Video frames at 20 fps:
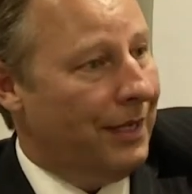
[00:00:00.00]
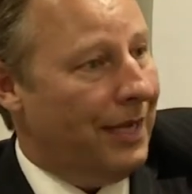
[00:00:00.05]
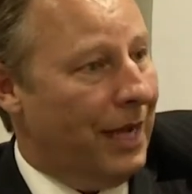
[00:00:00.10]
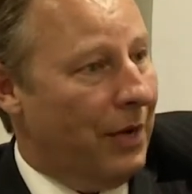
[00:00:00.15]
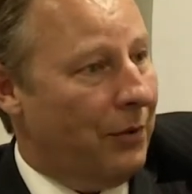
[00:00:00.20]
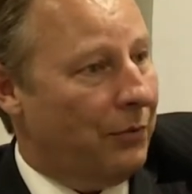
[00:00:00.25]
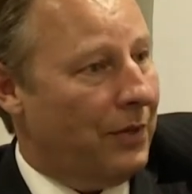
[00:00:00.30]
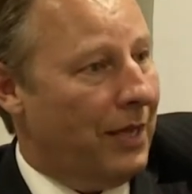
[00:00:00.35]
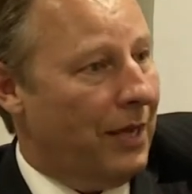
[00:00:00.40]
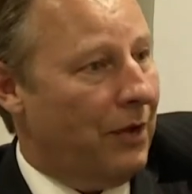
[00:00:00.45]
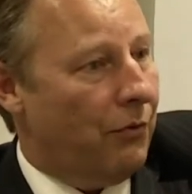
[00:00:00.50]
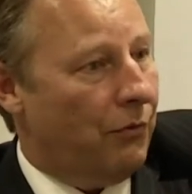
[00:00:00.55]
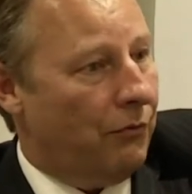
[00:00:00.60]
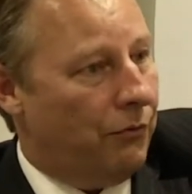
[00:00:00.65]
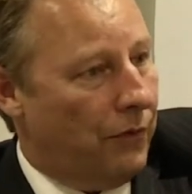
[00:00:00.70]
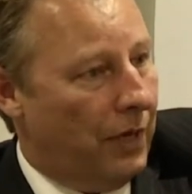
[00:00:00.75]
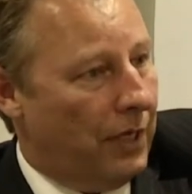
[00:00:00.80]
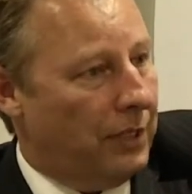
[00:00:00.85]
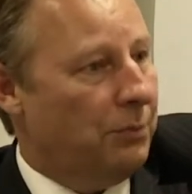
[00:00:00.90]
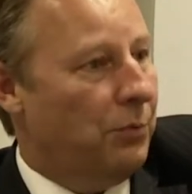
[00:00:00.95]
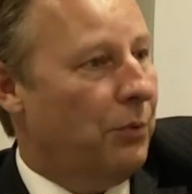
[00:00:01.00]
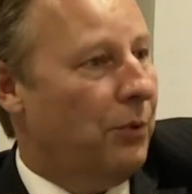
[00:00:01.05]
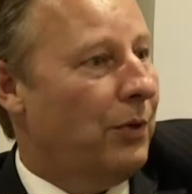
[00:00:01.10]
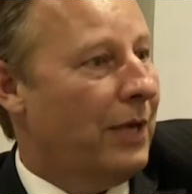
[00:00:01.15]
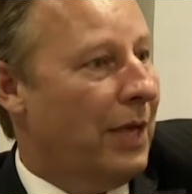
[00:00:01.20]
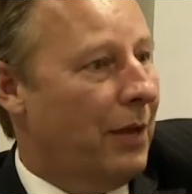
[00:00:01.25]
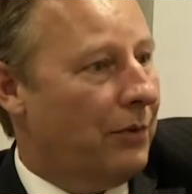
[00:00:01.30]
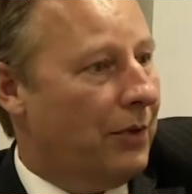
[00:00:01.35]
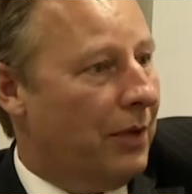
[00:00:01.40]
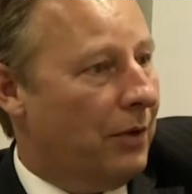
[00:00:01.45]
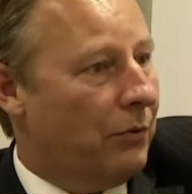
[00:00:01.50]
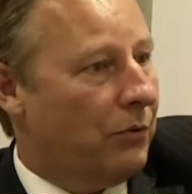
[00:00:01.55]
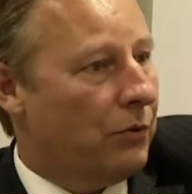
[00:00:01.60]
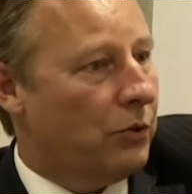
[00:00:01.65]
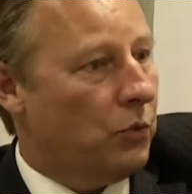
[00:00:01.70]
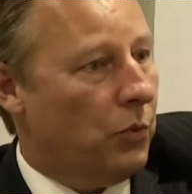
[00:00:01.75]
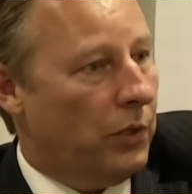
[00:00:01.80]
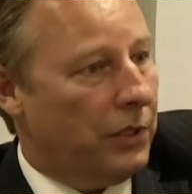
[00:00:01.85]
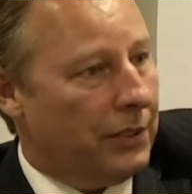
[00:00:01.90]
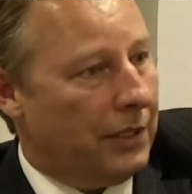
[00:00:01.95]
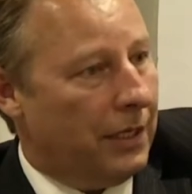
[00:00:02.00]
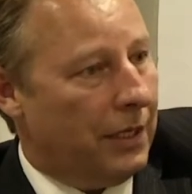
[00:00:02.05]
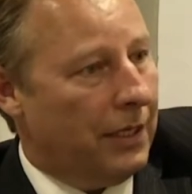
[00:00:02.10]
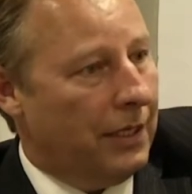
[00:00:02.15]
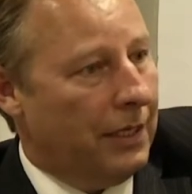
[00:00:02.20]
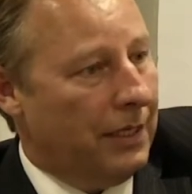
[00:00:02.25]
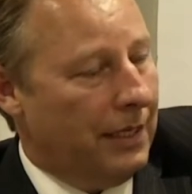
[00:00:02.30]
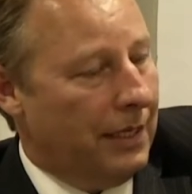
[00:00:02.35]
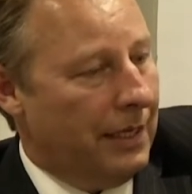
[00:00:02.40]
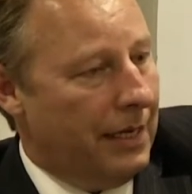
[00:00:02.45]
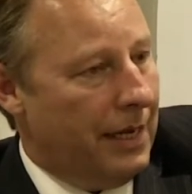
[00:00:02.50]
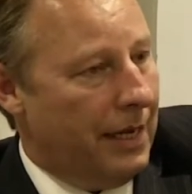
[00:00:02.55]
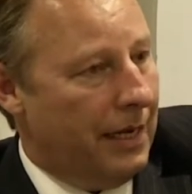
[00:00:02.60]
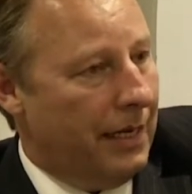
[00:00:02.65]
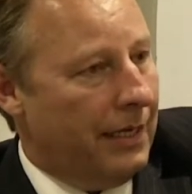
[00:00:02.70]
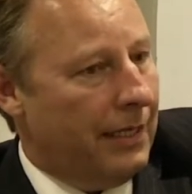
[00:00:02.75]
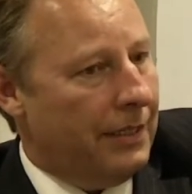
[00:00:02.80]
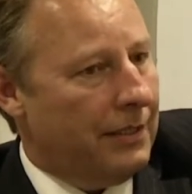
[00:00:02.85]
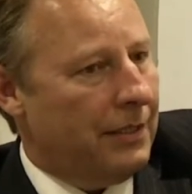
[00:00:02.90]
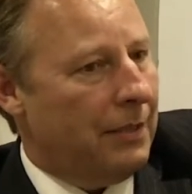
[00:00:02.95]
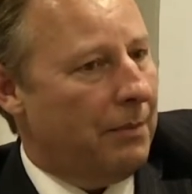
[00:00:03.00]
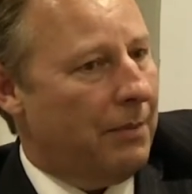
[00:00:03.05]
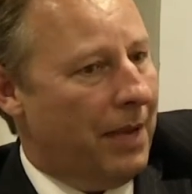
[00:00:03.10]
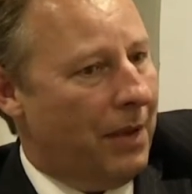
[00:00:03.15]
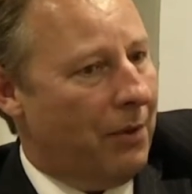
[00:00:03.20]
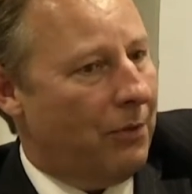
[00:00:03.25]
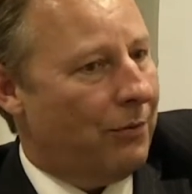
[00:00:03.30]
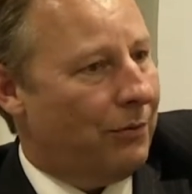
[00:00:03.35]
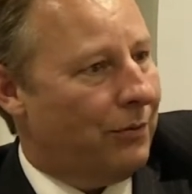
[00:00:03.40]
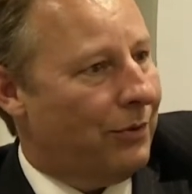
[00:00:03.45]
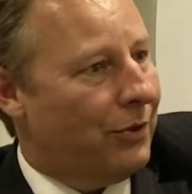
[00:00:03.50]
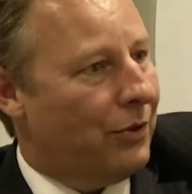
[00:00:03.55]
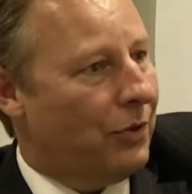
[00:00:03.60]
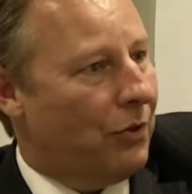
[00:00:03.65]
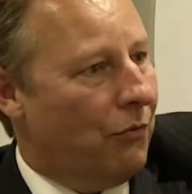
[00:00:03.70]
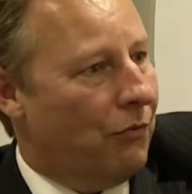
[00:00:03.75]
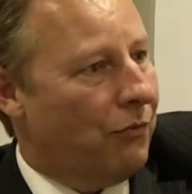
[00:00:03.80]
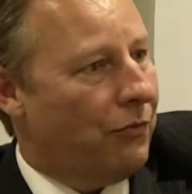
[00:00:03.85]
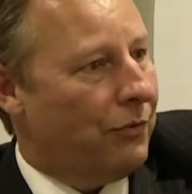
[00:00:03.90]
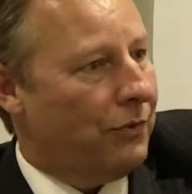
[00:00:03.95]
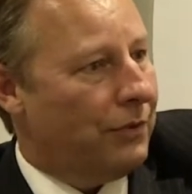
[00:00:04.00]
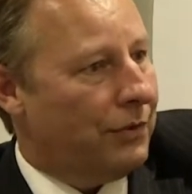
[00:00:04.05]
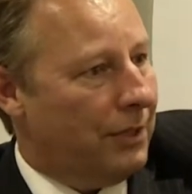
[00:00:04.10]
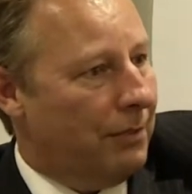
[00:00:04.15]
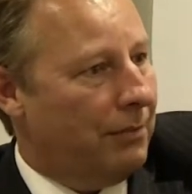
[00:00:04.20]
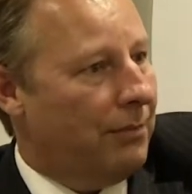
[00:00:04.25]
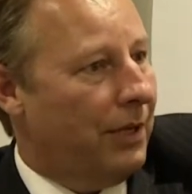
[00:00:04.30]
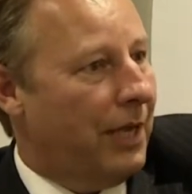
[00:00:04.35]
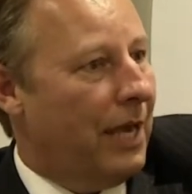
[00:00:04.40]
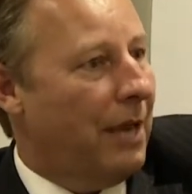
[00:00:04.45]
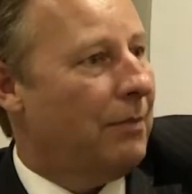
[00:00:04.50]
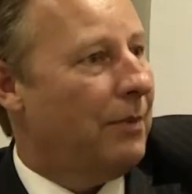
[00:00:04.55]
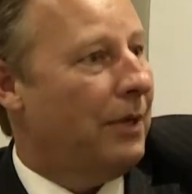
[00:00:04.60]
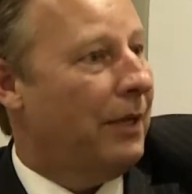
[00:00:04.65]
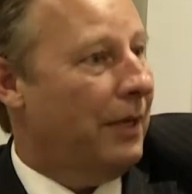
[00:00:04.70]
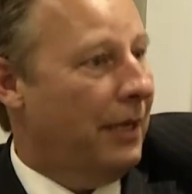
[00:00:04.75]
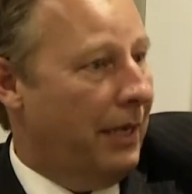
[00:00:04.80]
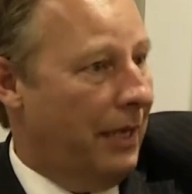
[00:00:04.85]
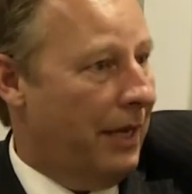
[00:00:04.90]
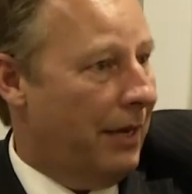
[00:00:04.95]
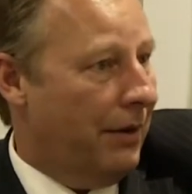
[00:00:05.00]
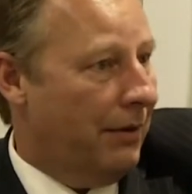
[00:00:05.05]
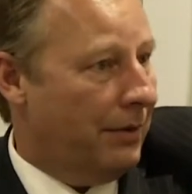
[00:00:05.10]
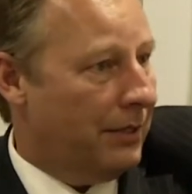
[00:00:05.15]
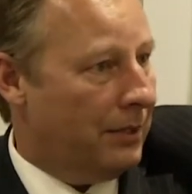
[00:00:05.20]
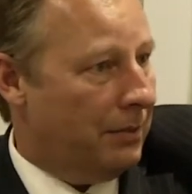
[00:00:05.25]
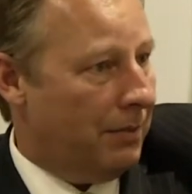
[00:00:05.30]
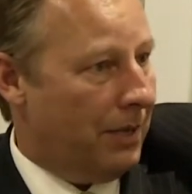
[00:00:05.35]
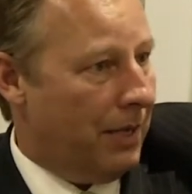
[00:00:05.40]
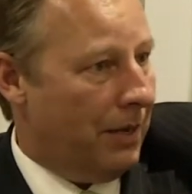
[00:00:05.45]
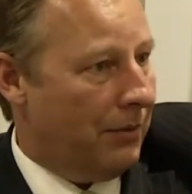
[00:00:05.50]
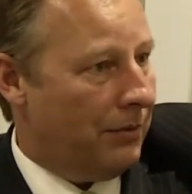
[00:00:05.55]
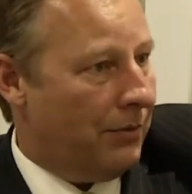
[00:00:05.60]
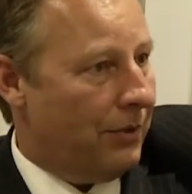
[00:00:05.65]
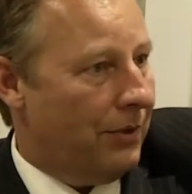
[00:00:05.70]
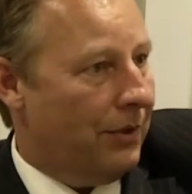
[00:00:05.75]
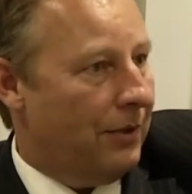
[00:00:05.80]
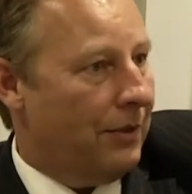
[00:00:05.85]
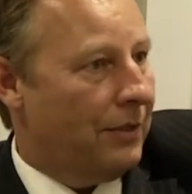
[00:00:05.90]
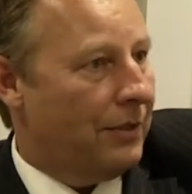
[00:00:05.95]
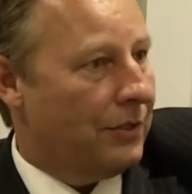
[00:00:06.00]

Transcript: out there on Facebook, out there on Twitter. And it isn't about the conference simply happening here. It's about the